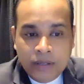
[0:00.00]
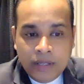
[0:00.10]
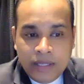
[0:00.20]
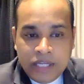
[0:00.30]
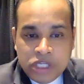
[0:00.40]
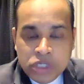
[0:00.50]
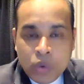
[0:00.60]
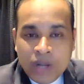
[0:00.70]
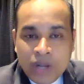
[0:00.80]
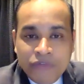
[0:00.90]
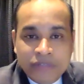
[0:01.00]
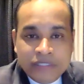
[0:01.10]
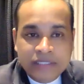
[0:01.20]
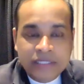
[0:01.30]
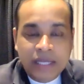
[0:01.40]
each one of
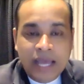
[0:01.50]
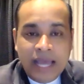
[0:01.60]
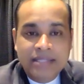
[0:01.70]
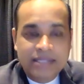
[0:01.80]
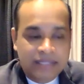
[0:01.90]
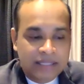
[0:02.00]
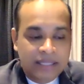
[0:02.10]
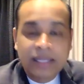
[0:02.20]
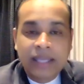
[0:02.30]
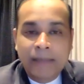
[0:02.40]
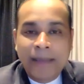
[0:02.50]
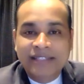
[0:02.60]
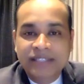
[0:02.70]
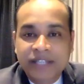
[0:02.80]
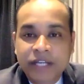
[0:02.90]
us has the
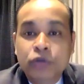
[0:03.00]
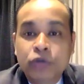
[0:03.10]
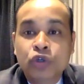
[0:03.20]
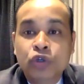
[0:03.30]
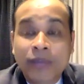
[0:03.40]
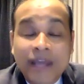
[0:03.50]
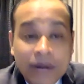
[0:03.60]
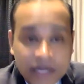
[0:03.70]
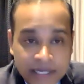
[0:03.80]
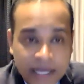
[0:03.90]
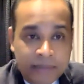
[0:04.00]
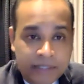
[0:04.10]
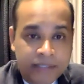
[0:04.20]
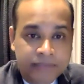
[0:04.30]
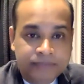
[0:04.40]
capacity to become a diamond.